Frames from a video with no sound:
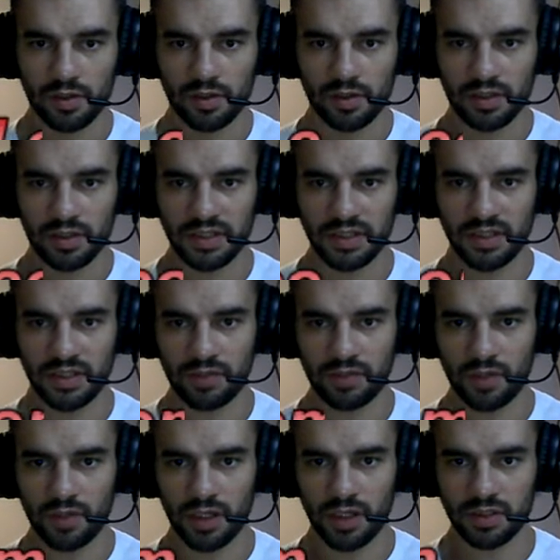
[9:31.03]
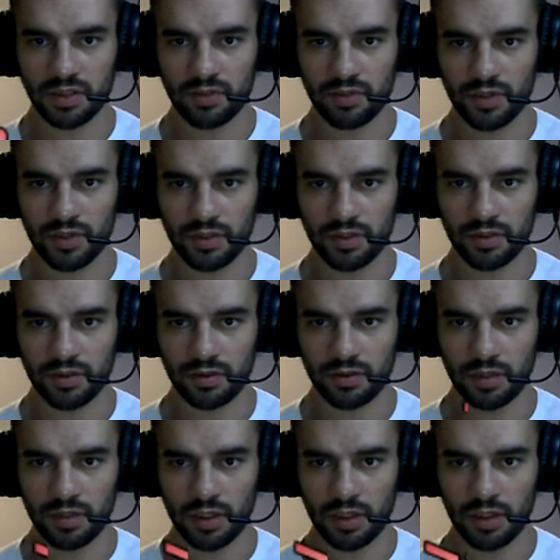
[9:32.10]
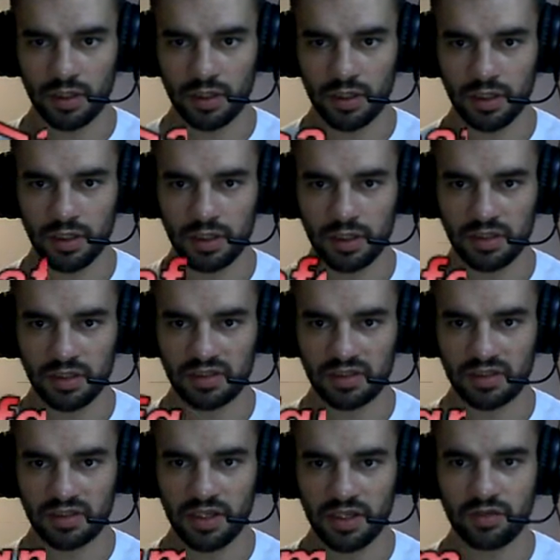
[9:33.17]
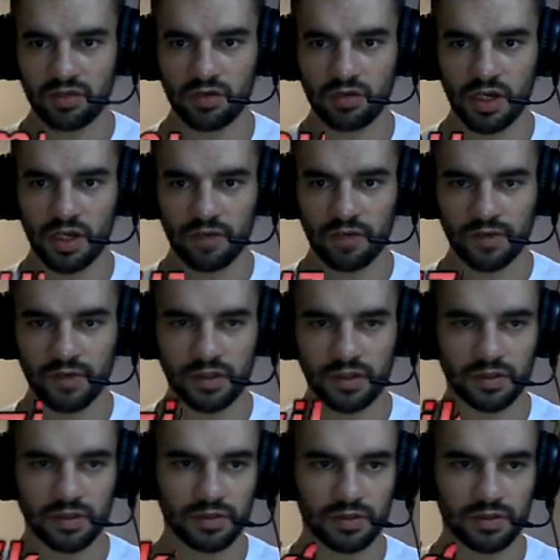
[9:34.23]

Let's see, what else can we do? Single covers.